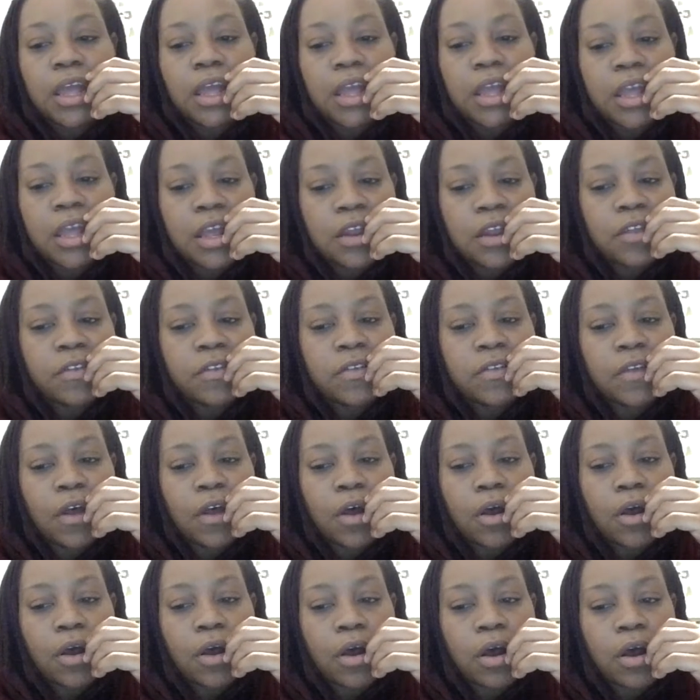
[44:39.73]
it is
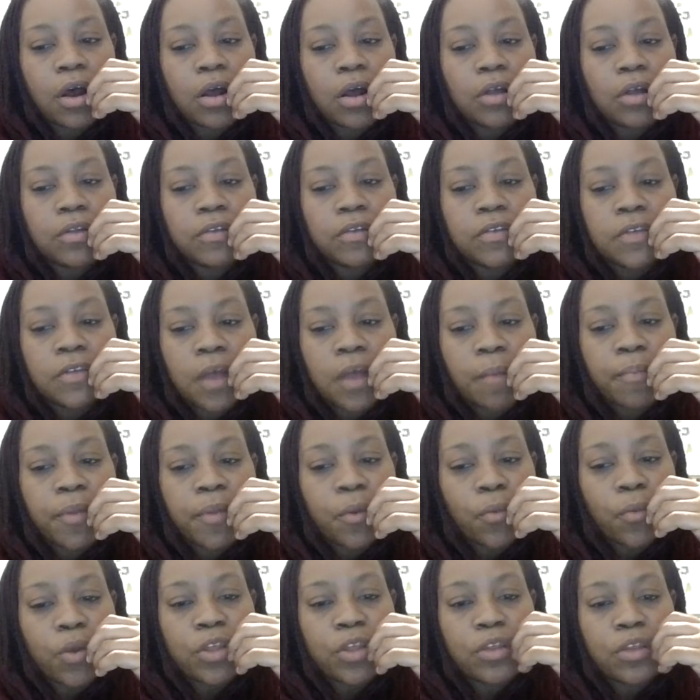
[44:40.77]
something
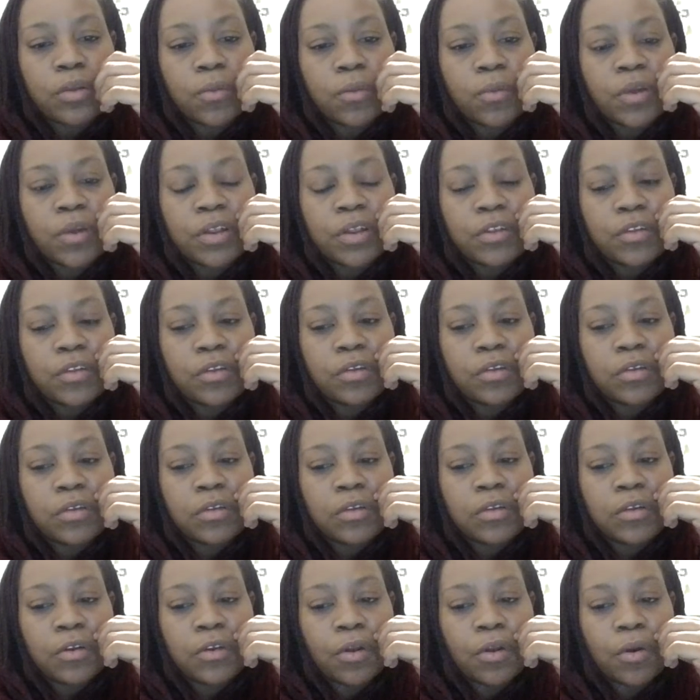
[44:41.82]
when
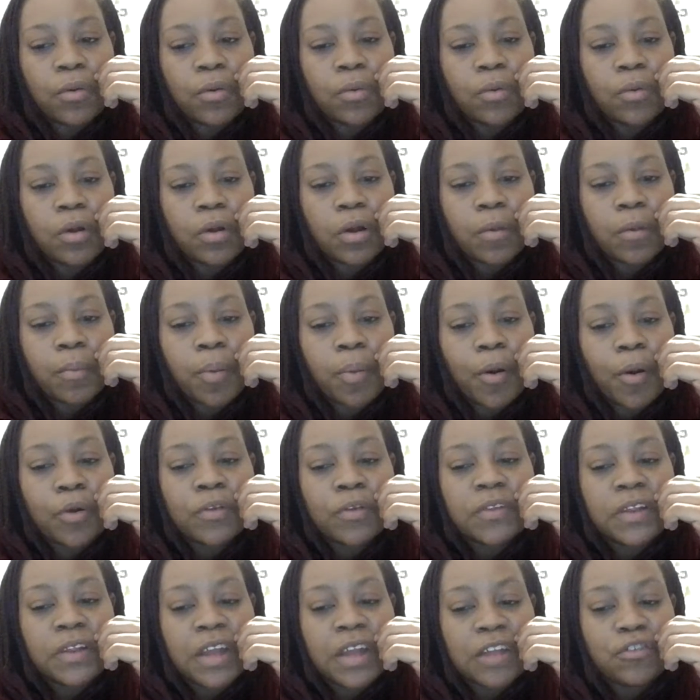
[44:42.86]

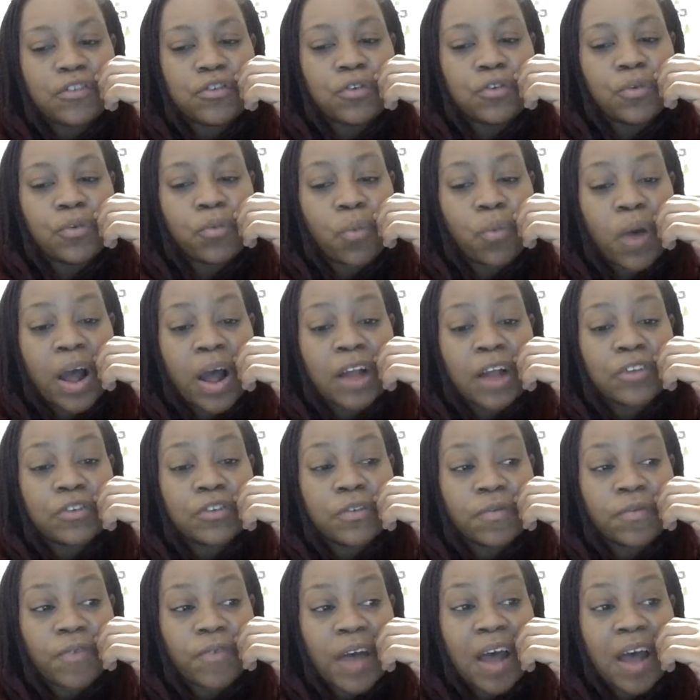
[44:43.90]
person that you watch
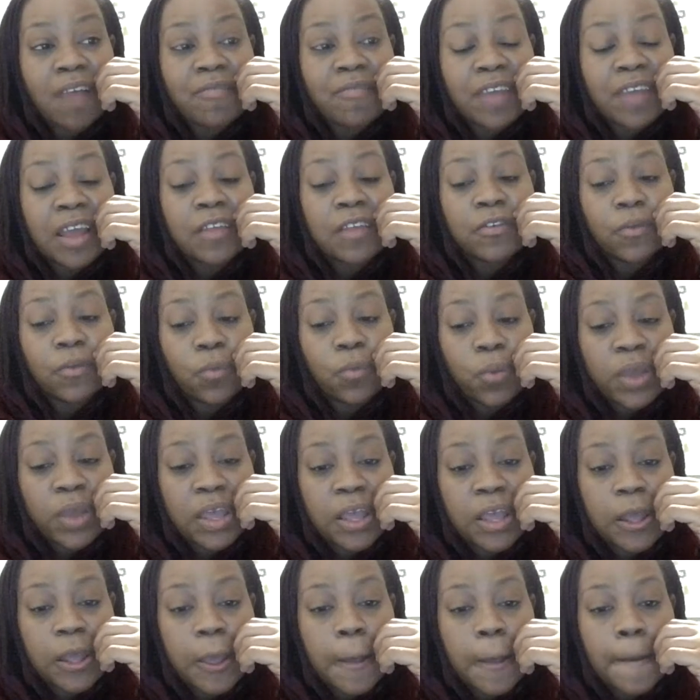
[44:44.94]
5 days a week